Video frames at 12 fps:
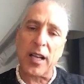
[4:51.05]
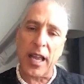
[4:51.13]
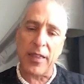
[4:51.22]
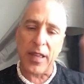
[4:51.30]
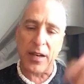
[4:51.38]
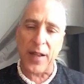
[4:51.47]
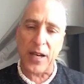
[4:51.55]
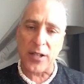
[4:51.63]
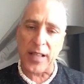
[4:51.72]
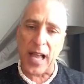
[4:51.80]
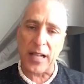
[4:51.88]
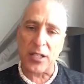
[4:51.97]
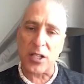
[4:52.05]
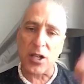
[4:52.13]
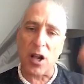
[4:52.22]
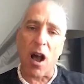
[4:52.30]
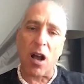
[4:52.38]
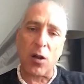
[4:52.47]
And then eventually that
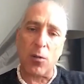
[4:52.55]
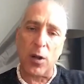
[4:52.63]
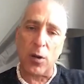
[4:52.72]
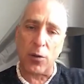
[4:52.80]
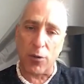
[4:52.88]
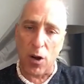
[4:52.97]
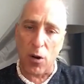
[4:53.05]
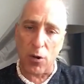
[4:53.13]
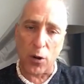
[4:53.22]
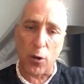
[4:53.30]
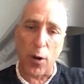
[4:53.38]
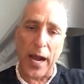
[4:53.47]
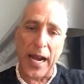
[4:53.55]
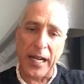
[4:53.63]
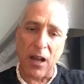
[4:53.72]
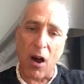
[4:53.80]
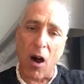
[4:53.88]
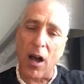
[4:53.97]
stalk will grow grain
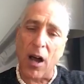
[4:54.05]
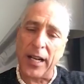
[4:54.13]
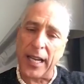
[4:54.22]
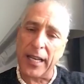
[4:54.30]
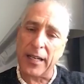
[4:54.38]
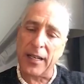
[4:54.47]
on it.